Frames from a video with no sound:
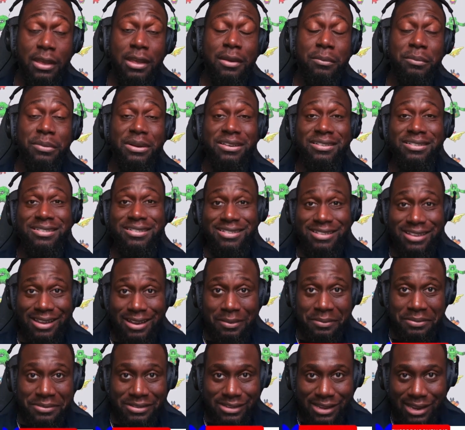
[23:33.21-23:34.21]
but
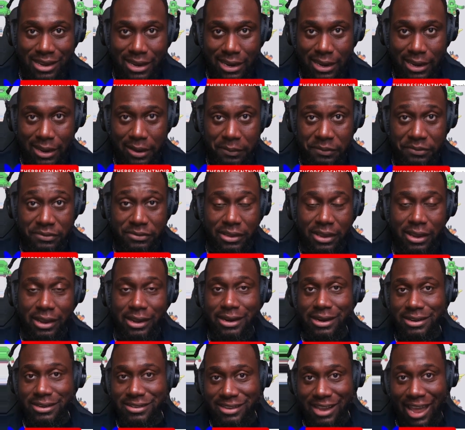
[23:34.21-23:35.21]
sometimes an
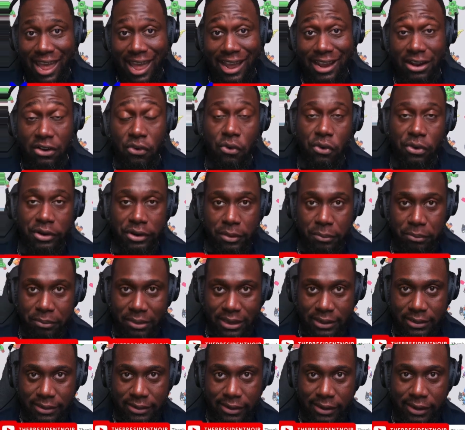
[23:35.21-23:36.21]
attack or an
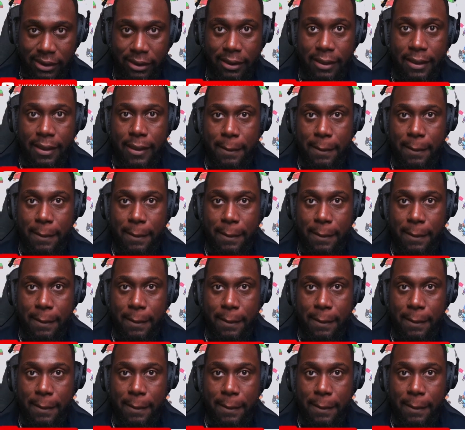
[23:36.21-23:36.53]
ability